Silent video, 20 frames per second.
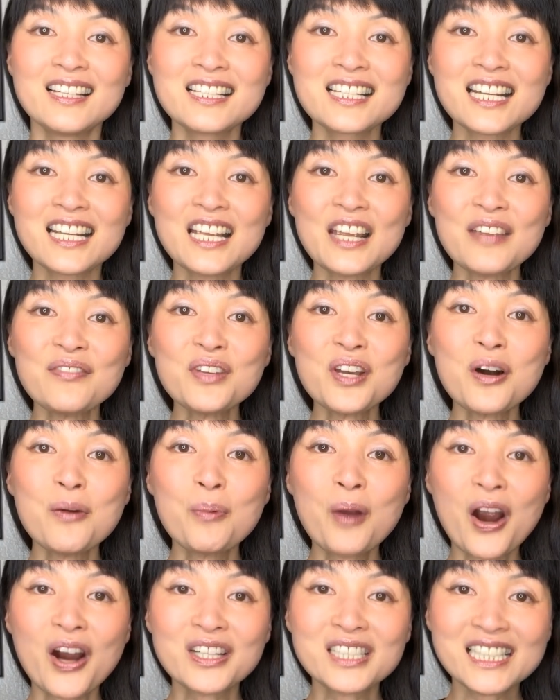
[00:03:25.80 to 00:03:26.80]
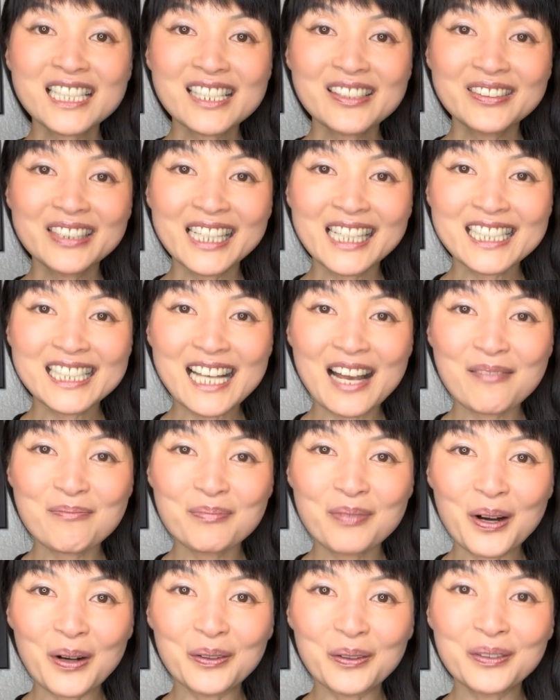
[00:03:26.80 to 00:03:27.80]
To give you a personal
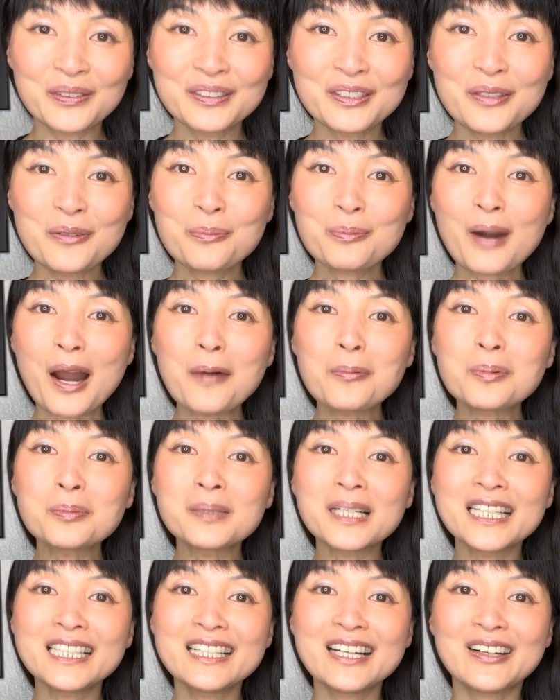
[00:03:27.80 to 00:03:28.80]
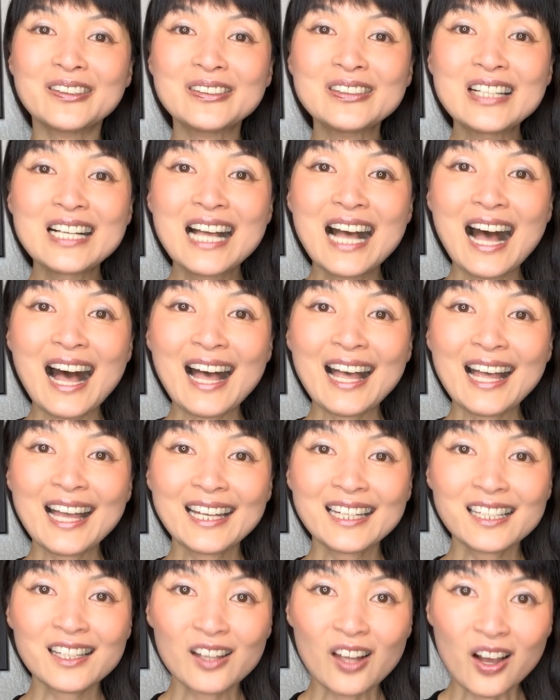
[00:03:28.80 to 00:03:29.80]
example, you probably know I
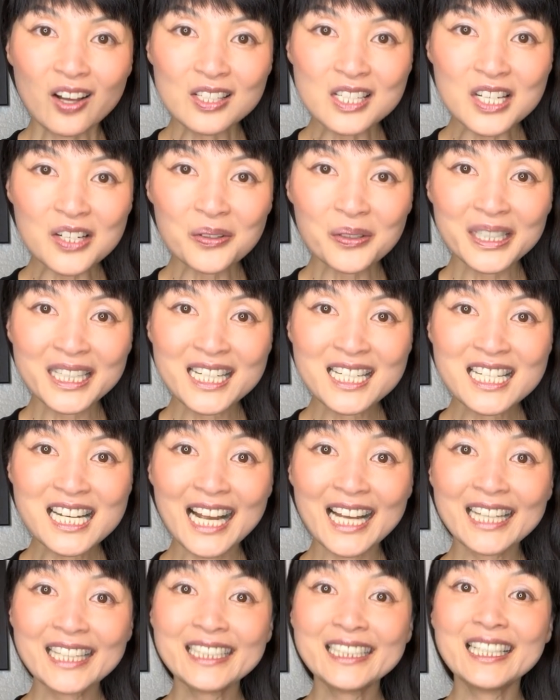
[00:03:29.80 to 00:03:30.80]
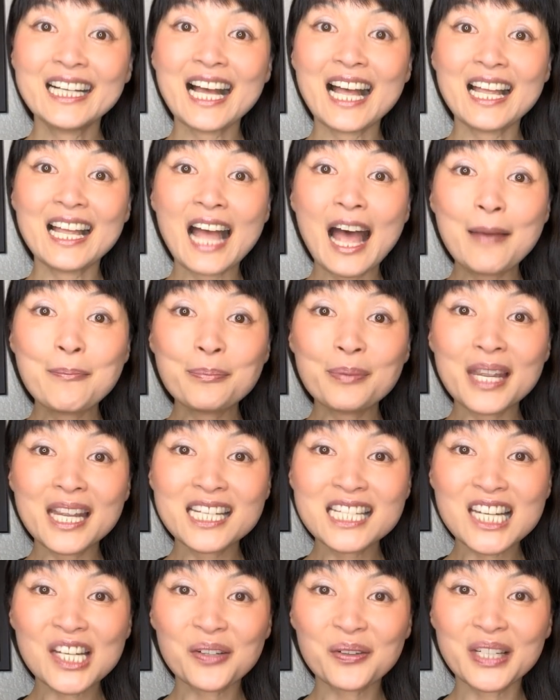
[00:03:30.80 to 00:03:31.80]
had a law degree in China and
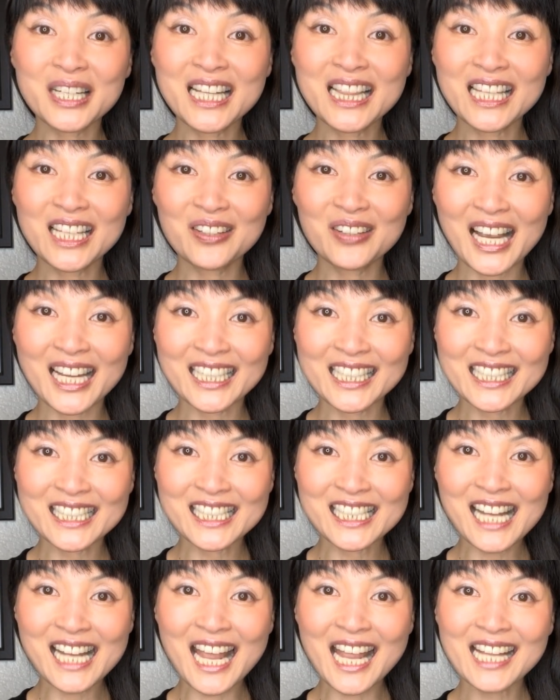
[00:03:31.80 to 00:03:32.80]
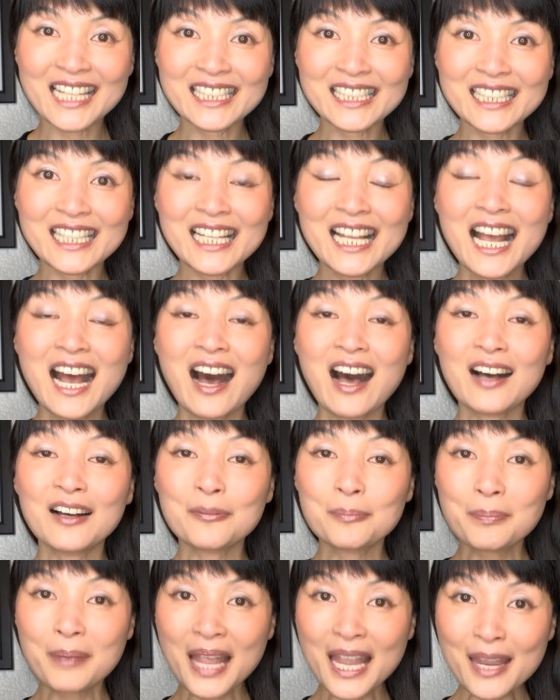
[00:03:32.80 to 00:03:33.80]
MBA degree in the United States.
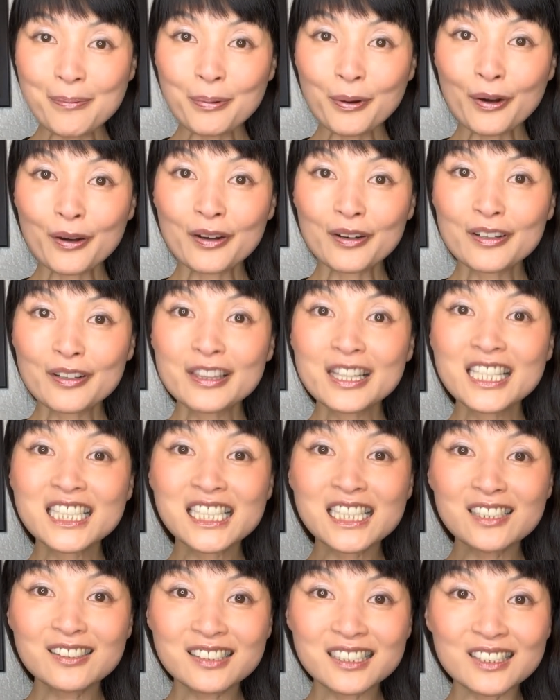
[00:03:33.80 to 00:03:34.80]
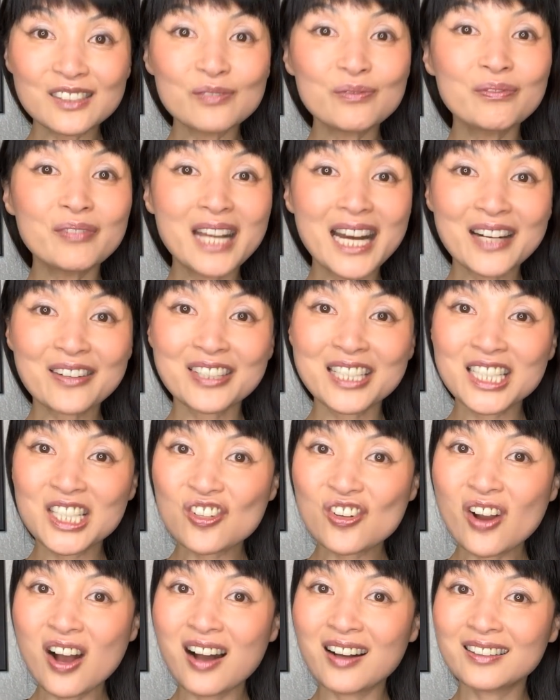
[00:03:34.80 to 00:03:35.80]
On paper, this looks very
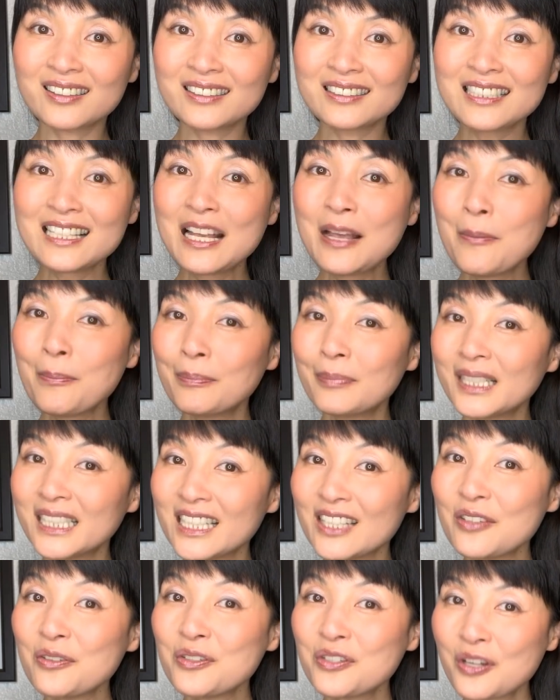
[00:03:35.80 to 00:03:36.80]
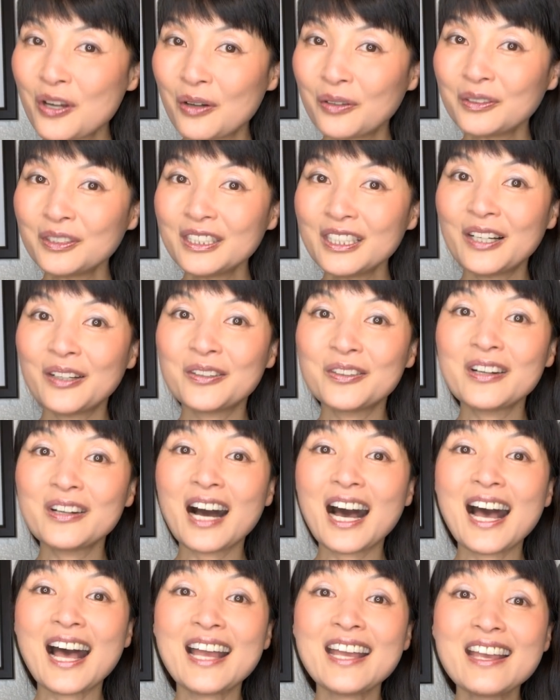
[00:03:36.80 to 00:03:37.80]
strong, but you don't know.
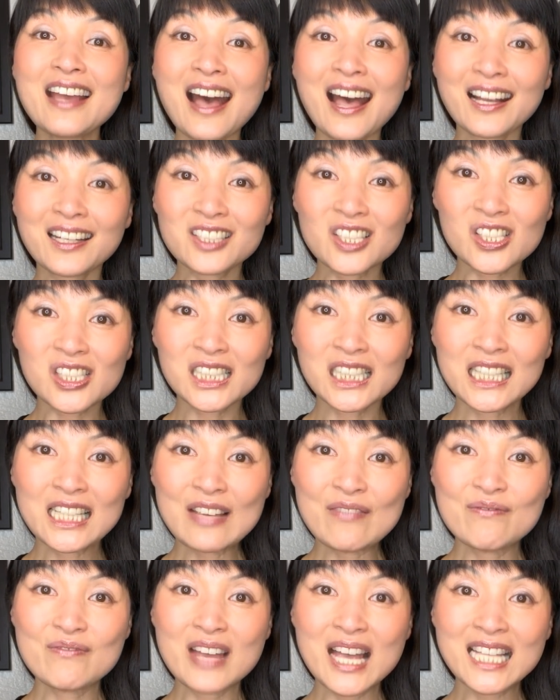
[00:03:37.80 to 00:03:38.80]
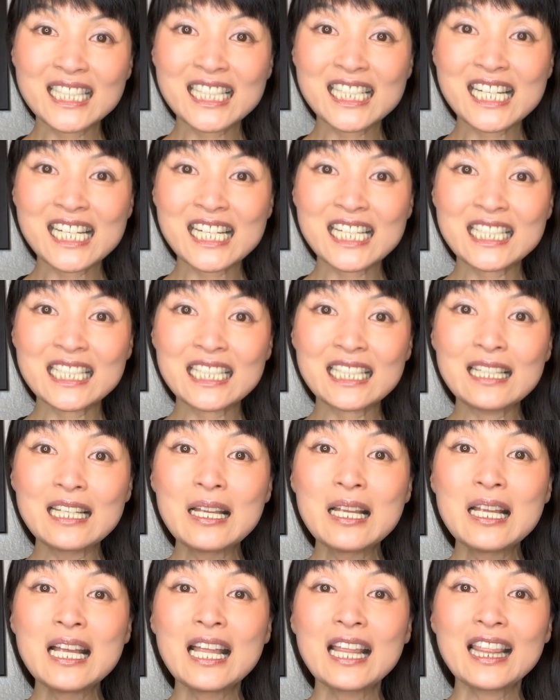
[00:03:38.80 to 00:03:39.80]
I actually invested
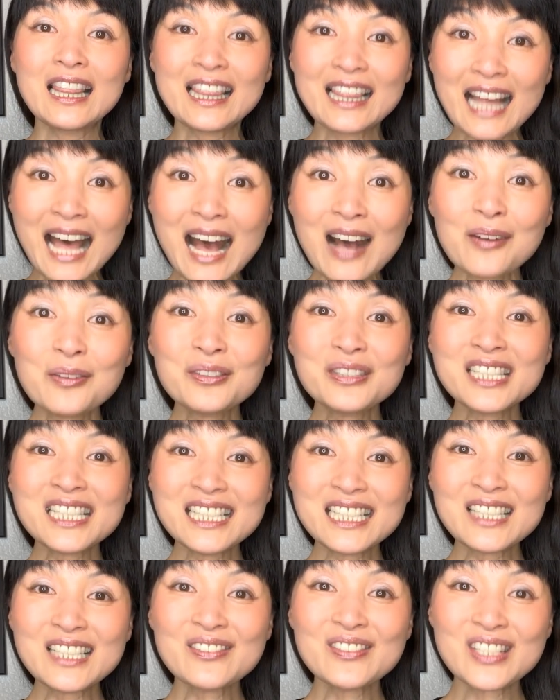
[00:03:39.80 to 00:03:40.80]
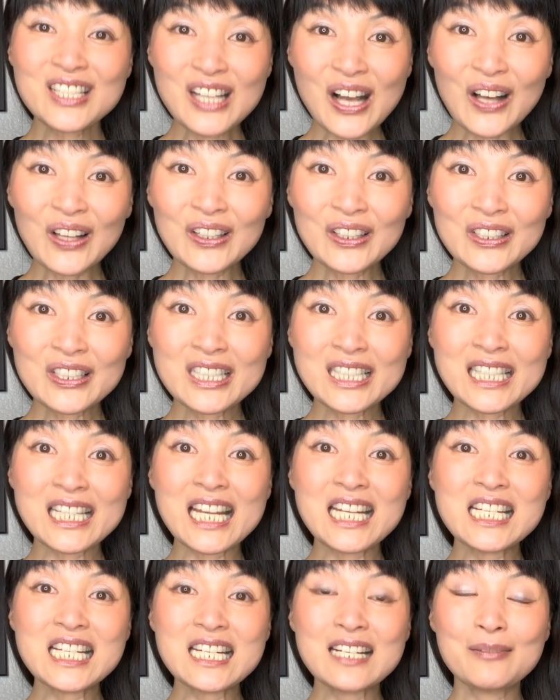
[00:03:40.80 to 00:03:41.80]
thousands of dollars
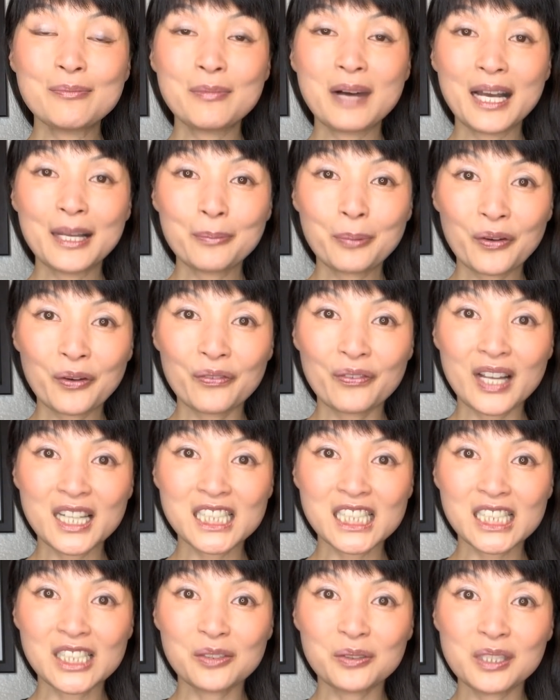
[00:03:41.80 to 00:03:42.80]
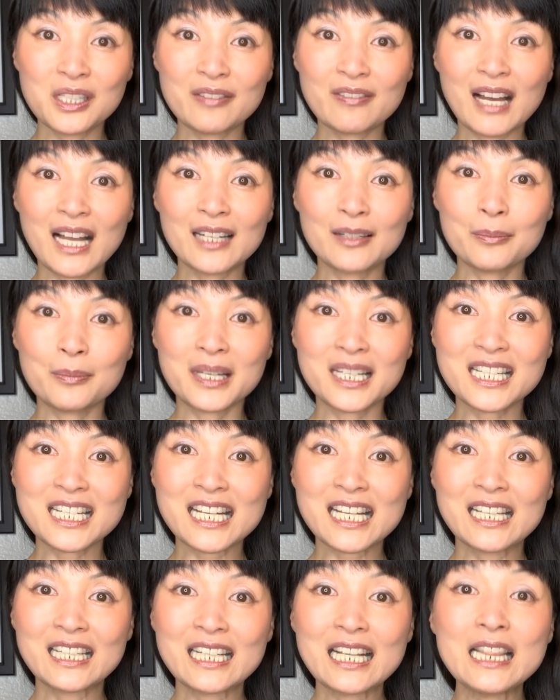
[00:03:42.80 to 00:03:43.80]
into my professional
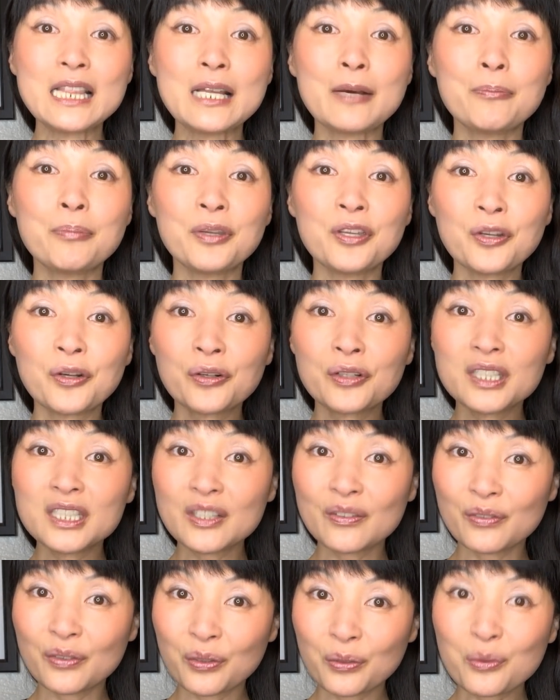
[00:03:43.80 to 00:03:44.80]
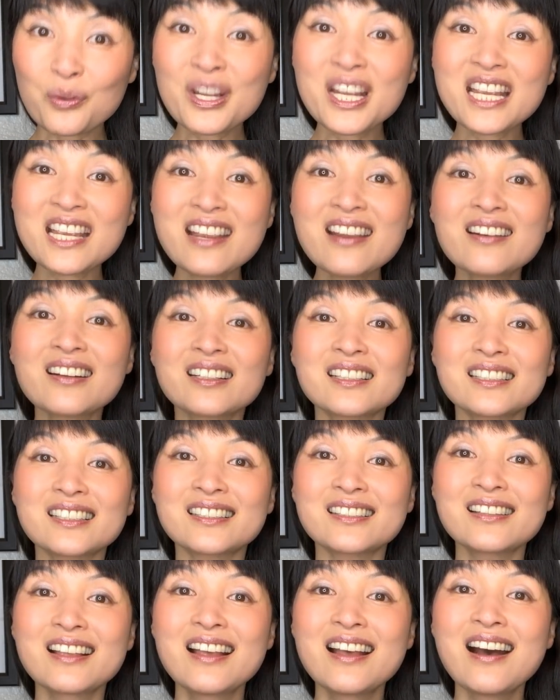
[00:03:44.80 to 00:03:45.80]
development in the period of 3
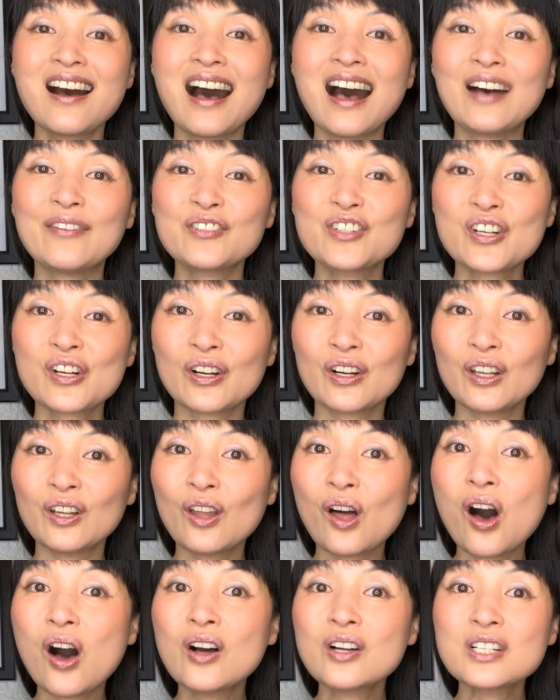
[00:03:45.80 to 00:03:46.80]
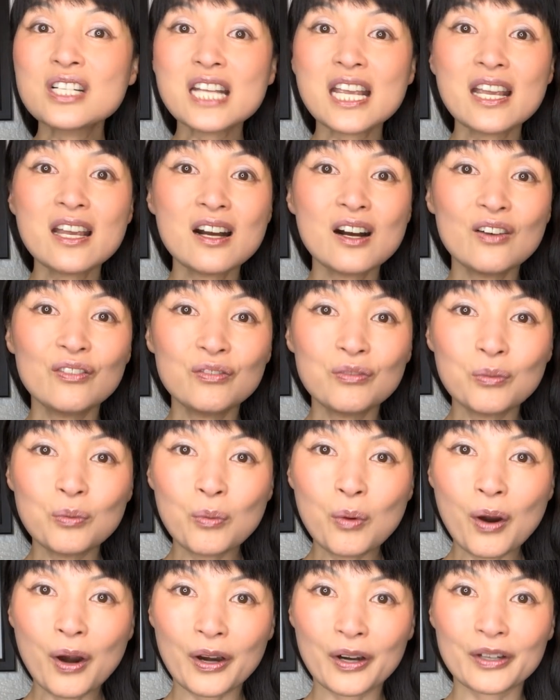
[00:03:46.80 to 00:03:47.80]
years. After a long day of
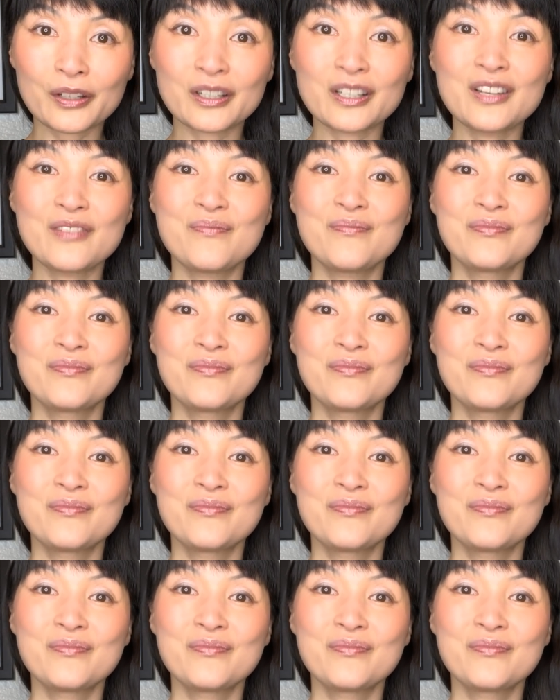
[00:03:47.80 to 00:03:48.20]
work,